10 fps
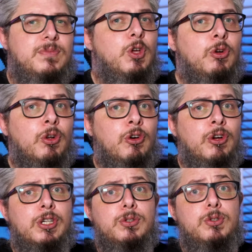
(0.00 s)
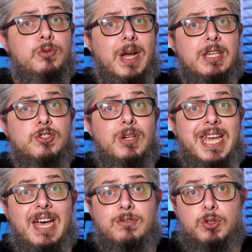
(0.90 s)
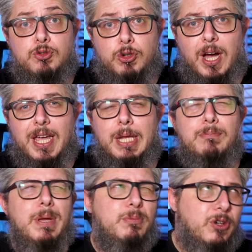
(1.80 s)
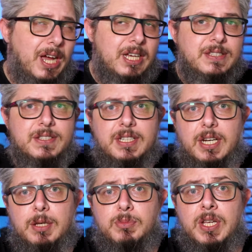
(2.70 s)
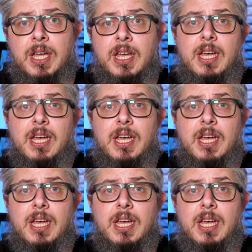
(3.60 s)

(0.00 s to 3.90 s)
No longer do you actually have to try and memorize a script